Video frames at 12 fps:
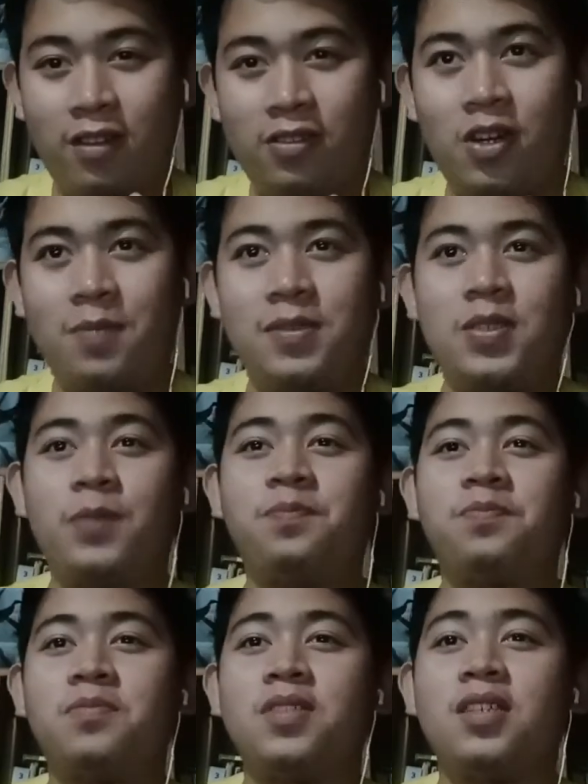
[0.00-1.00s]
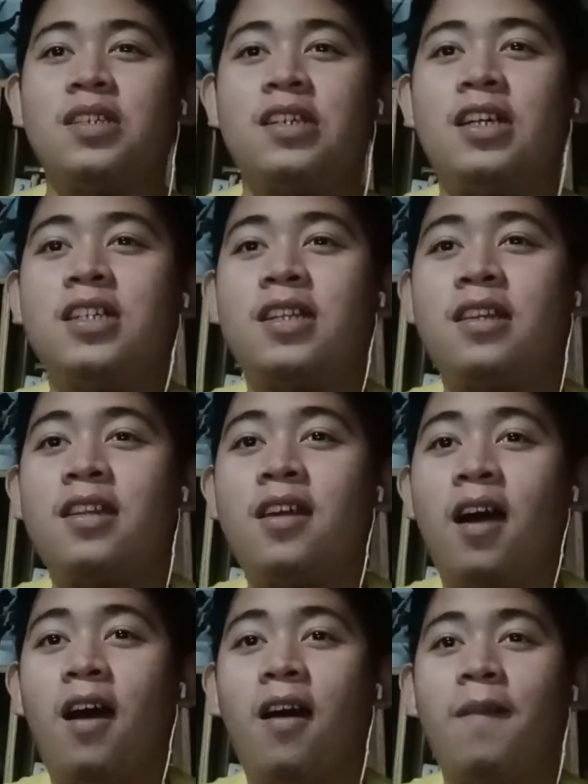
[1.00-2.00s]
once
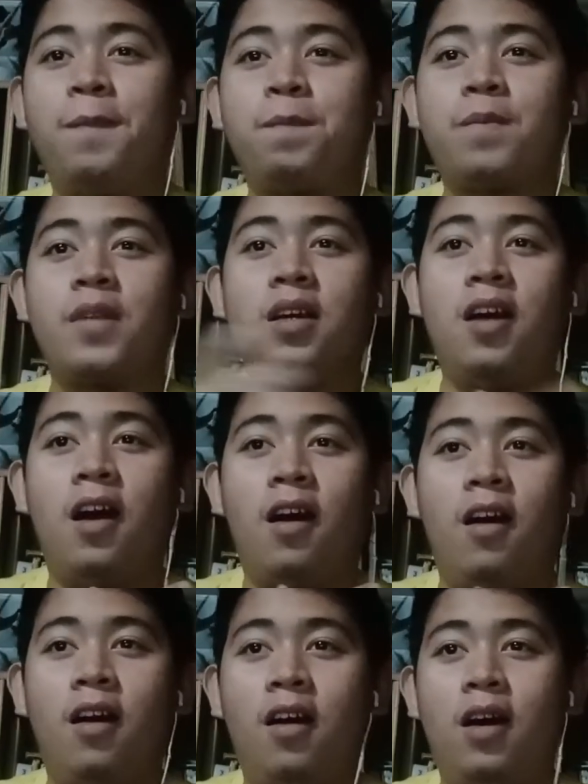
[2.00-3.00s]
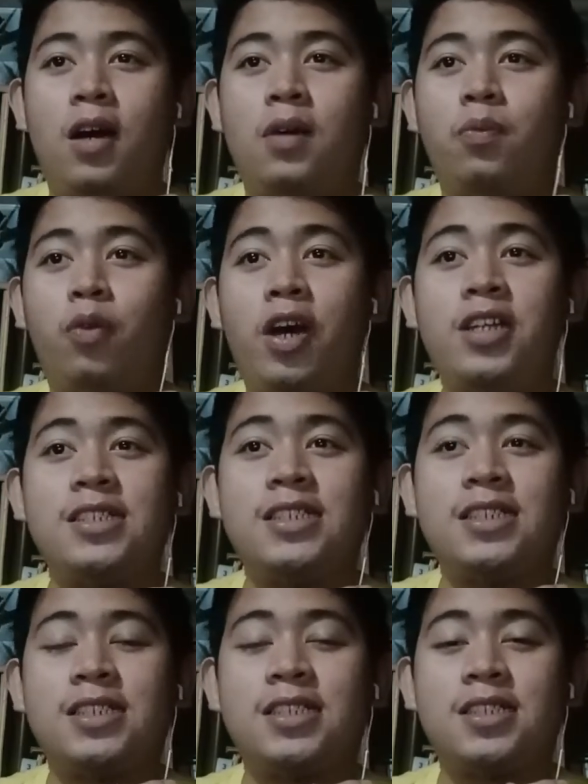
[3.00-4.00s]
they damage the skins, once
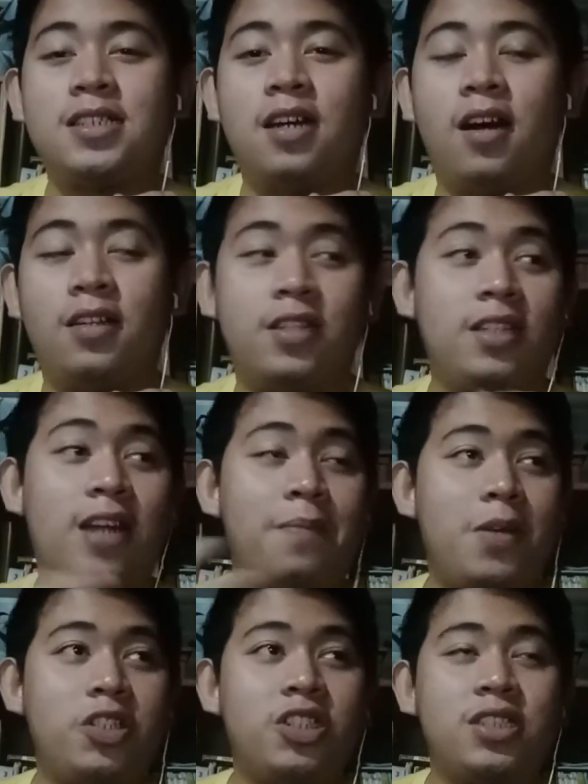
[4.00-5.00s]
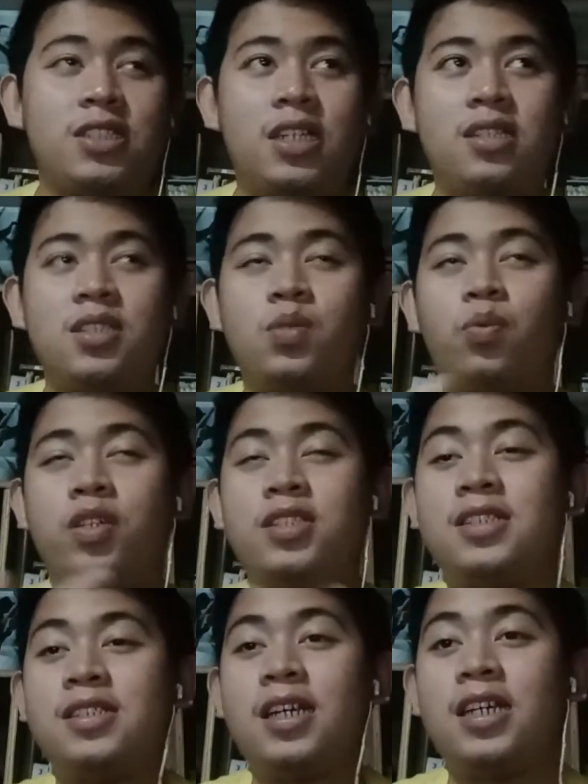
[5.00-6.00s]
they leak out from the
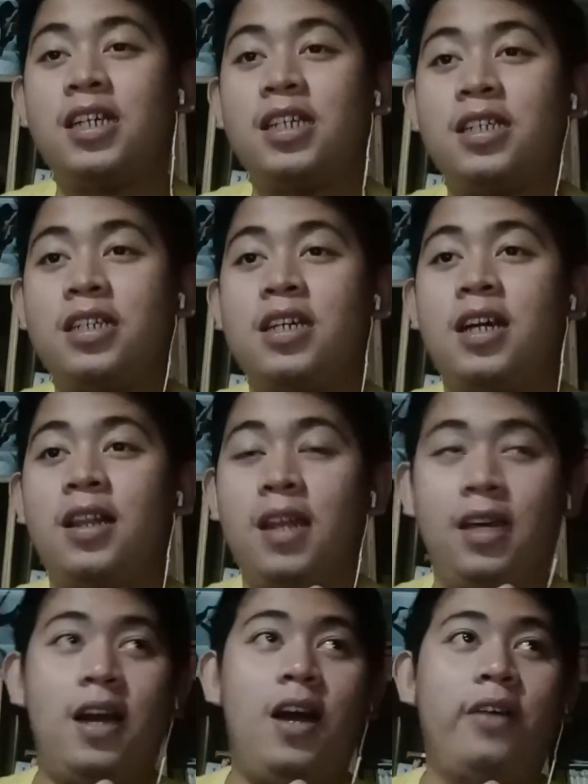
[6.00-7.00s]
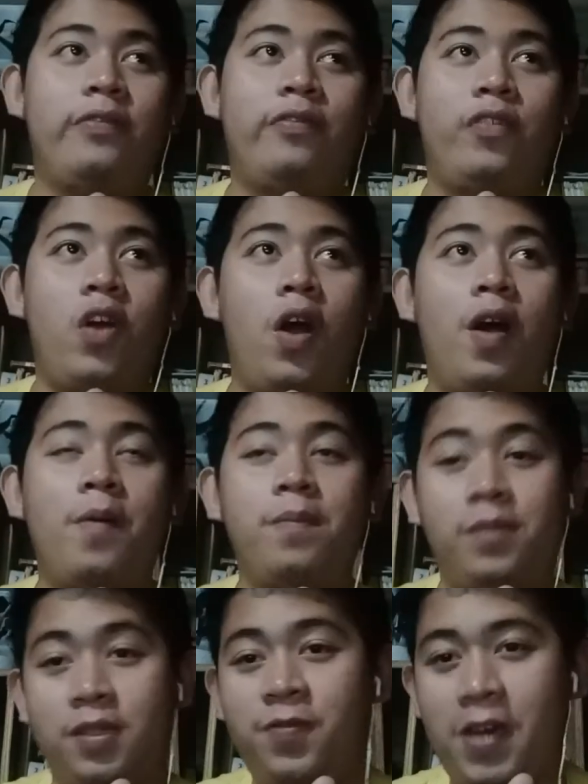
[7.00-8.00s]
veins. So a member of the
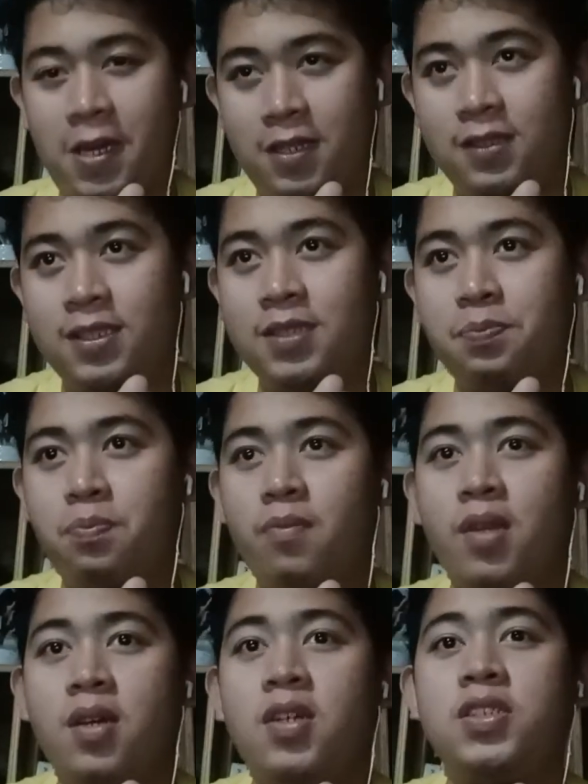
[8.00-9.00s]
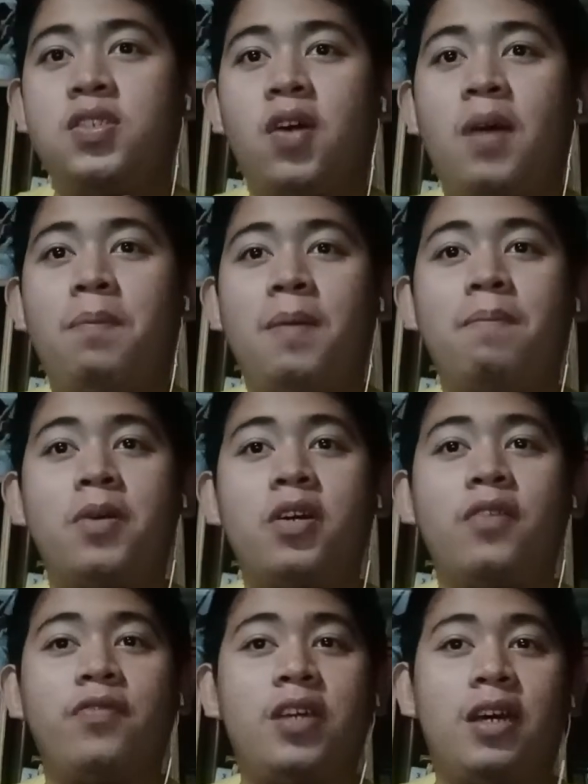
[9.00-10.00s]
healthcare team may stay with
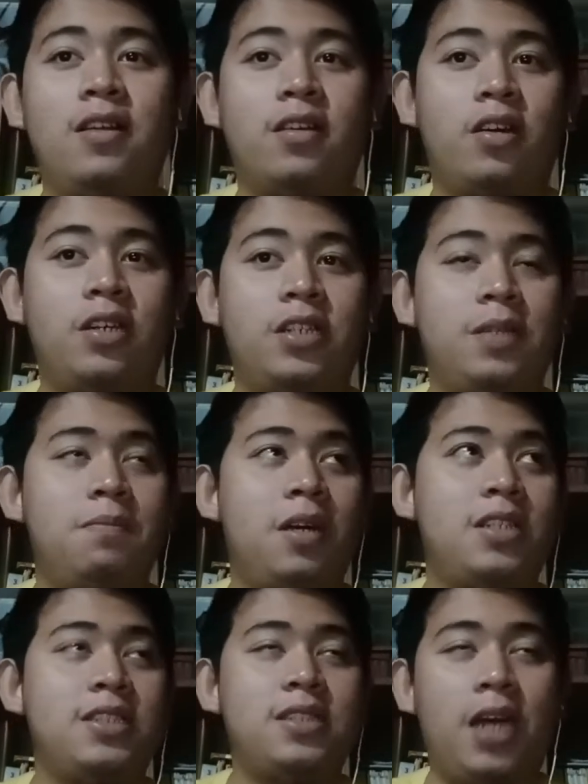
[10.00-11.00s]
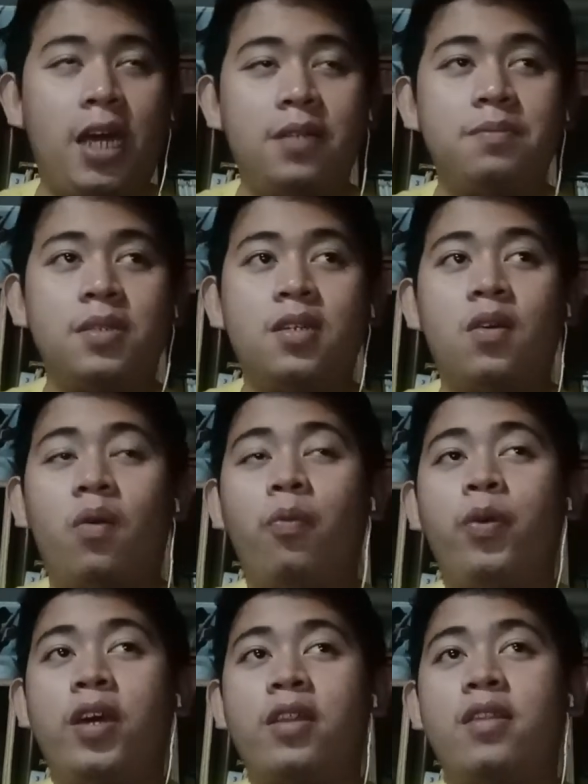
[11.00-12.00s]
the patient when the
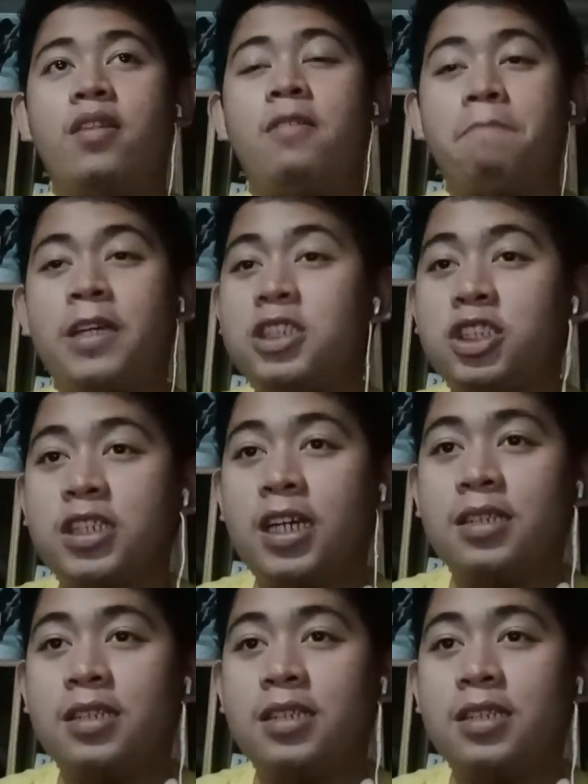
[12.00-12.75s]
drugs are given.